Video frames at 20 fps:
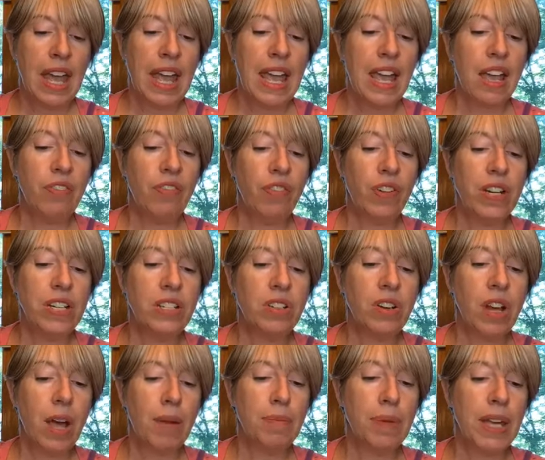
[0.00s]
If we do
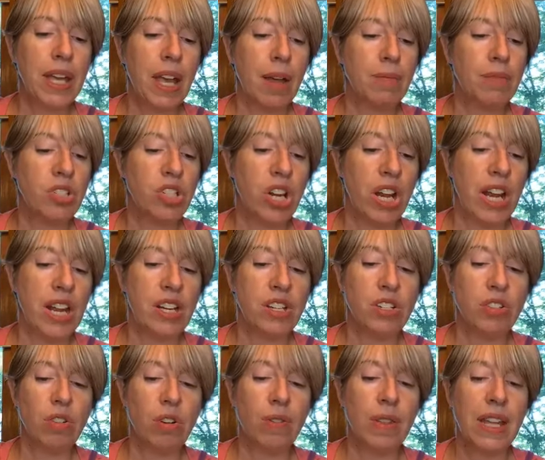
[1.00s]
not become
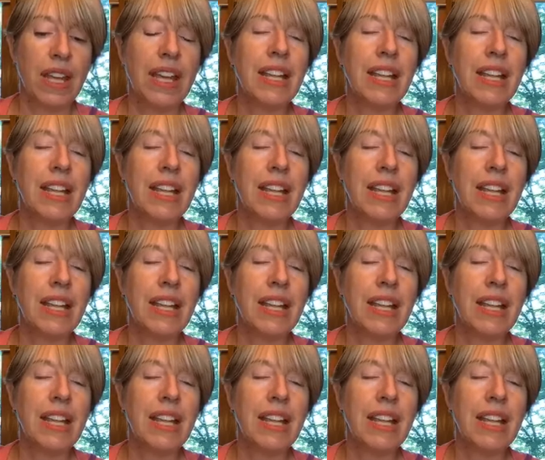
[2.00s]
changed from the